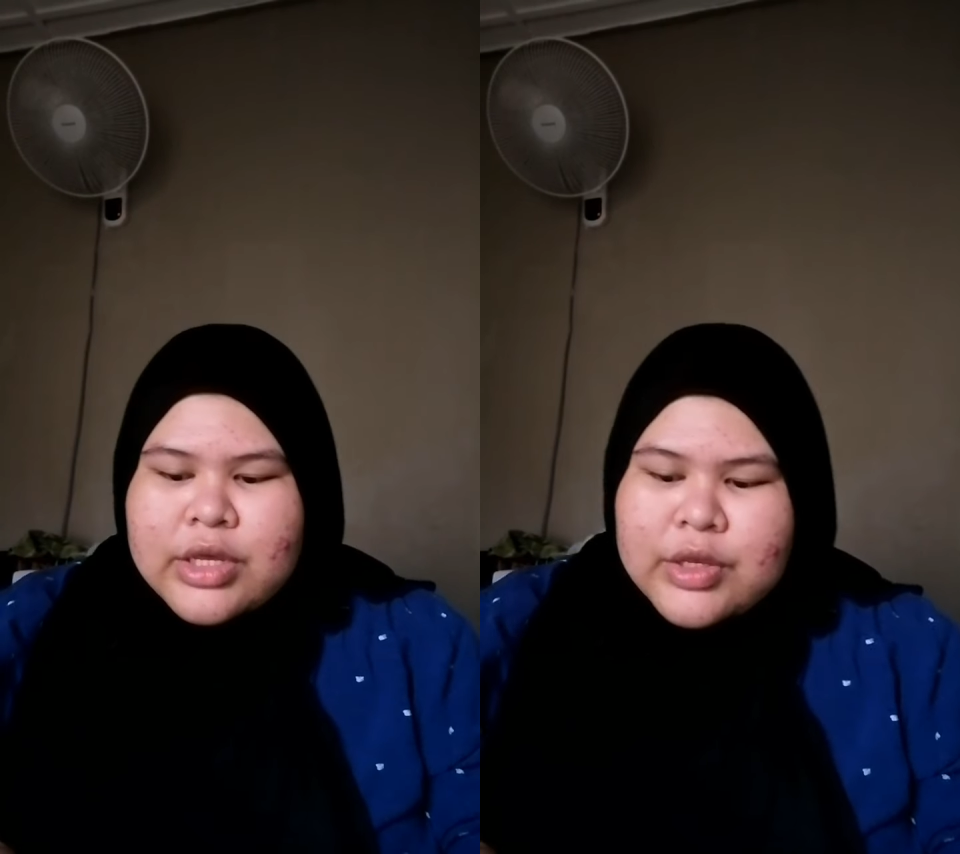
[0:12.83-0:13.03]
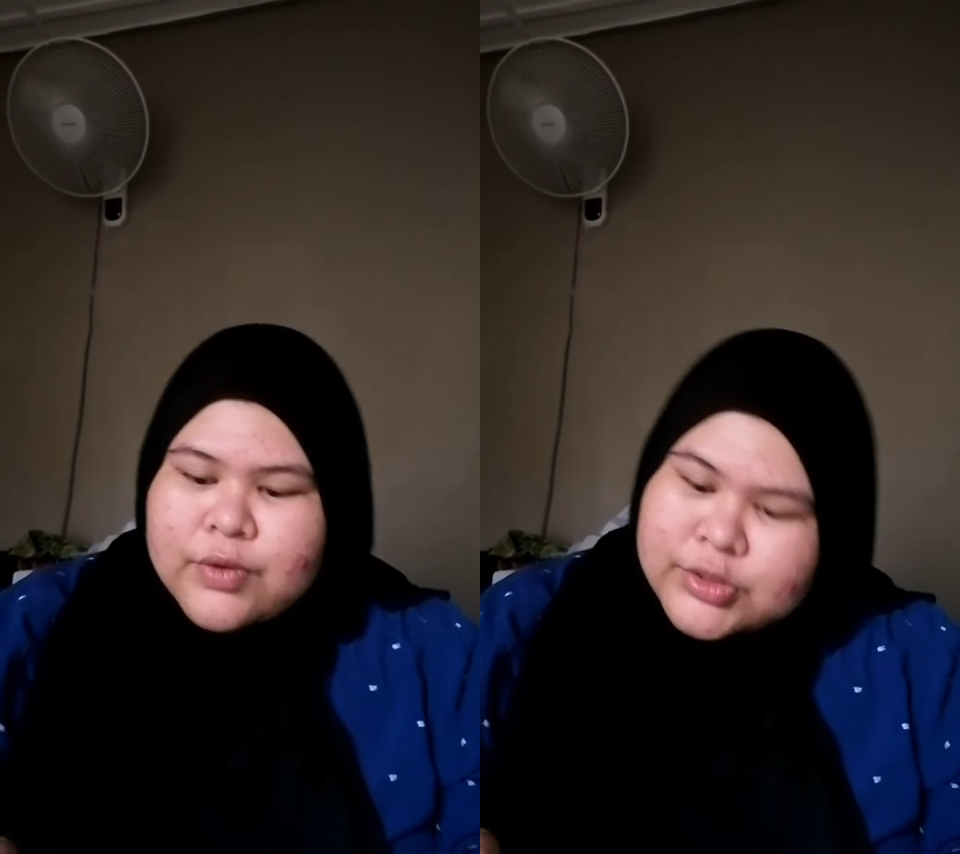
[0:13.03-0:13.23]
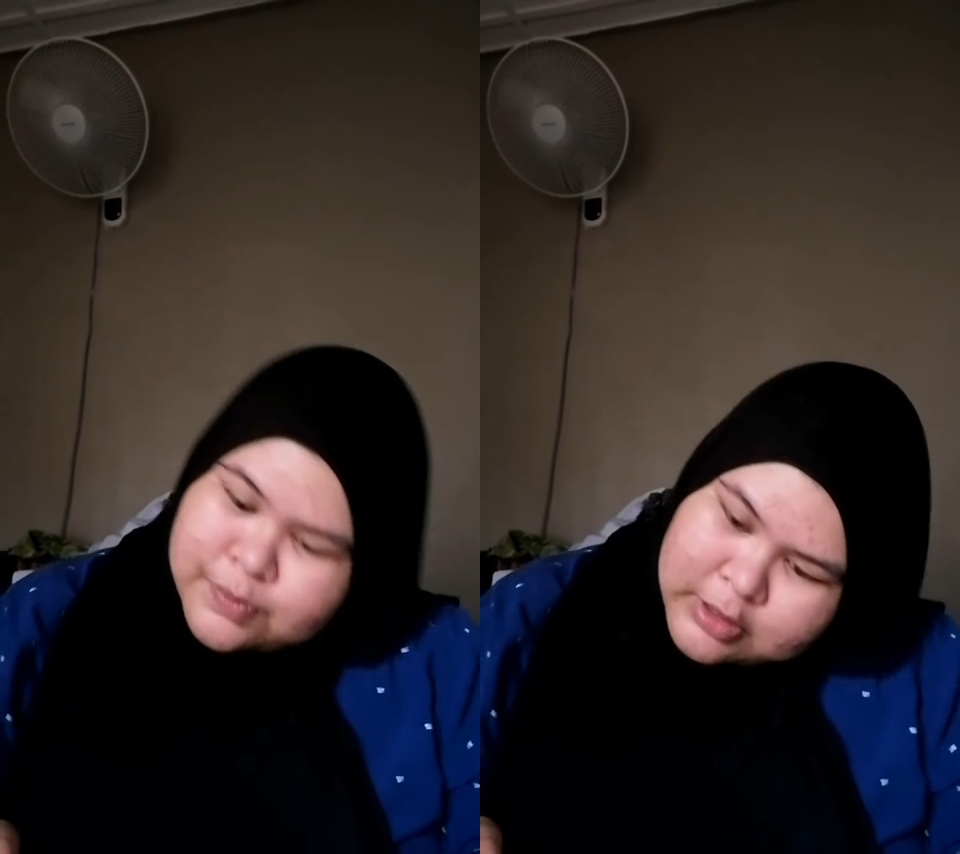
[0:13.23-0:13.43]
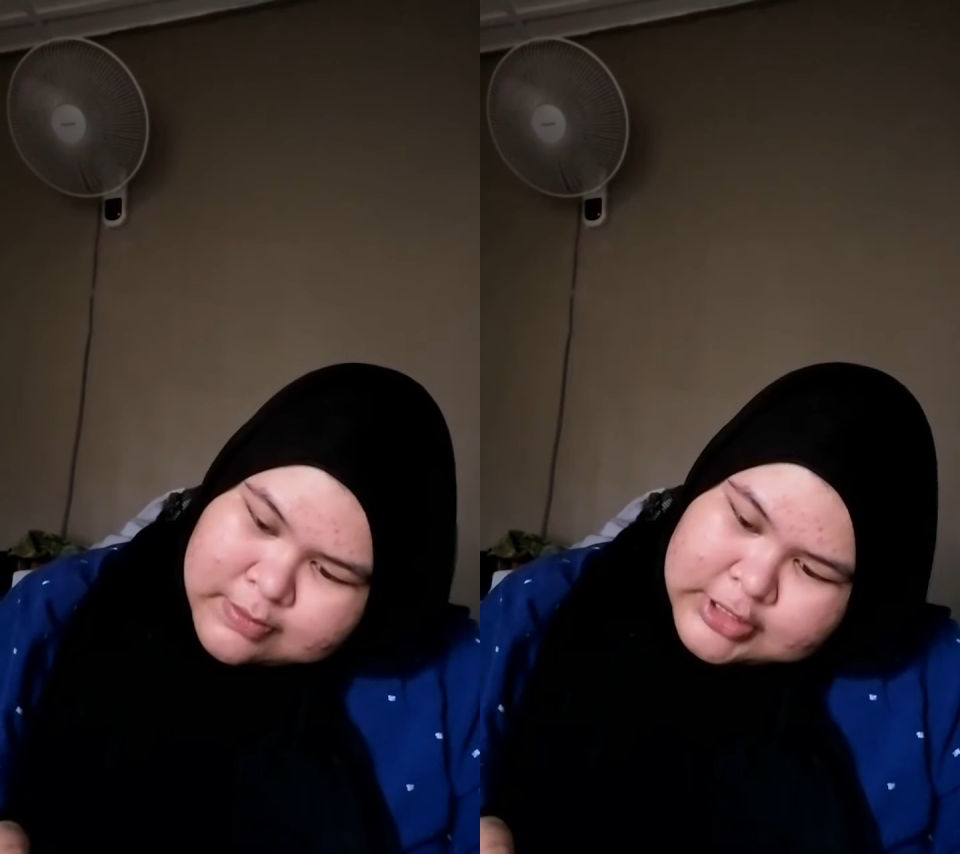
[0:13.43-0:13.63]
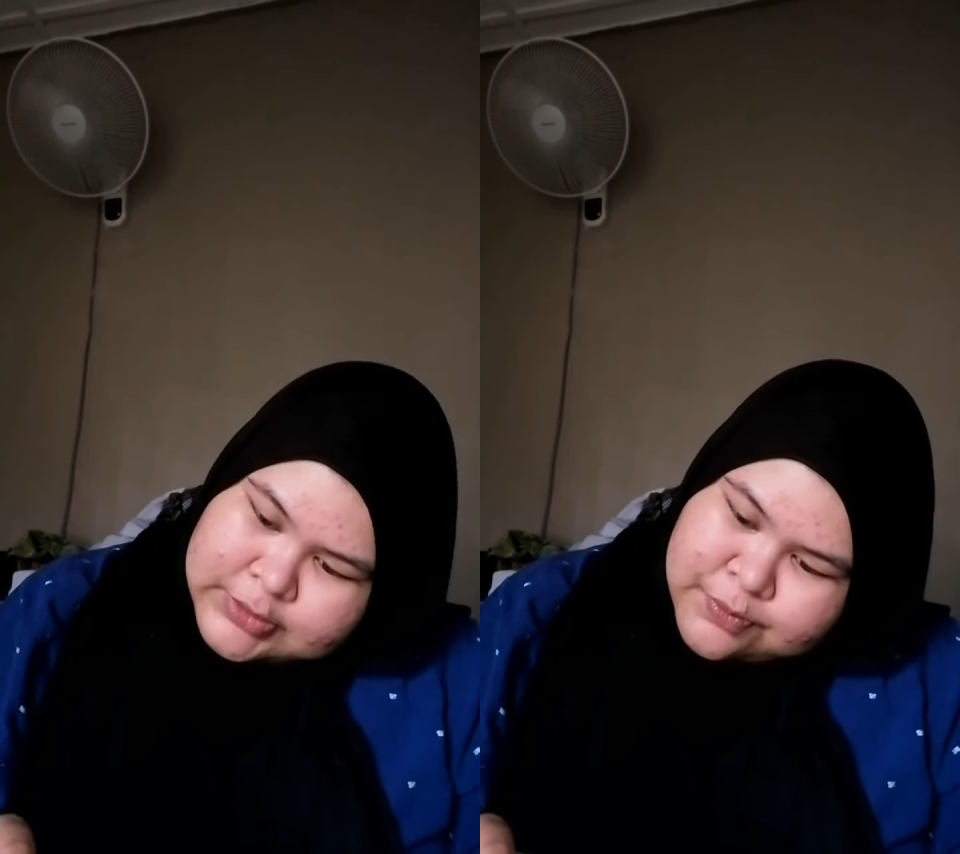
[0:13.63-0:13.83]
It was
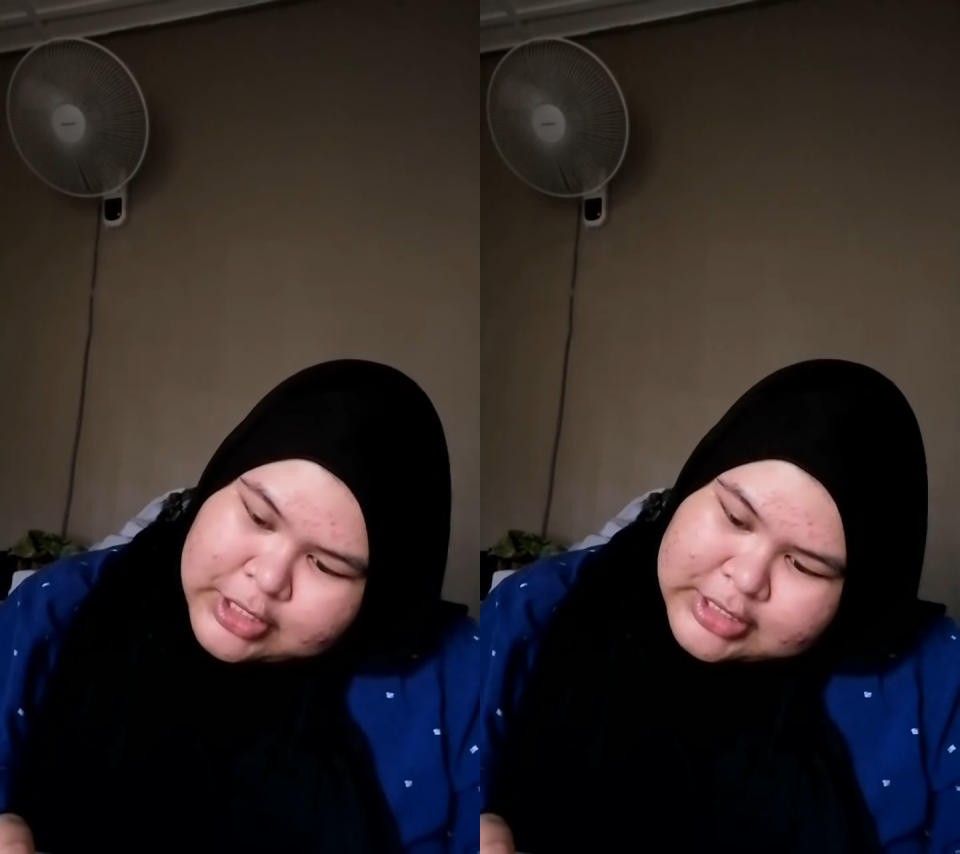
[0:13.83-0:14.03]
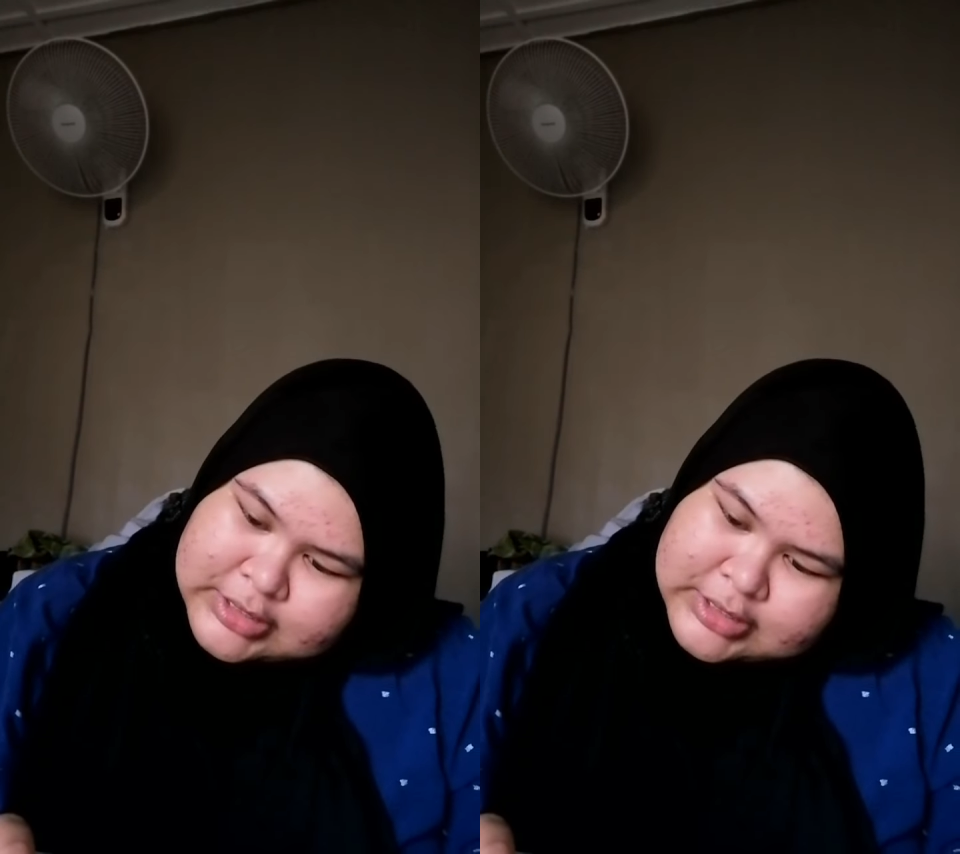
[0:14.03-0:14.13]
published by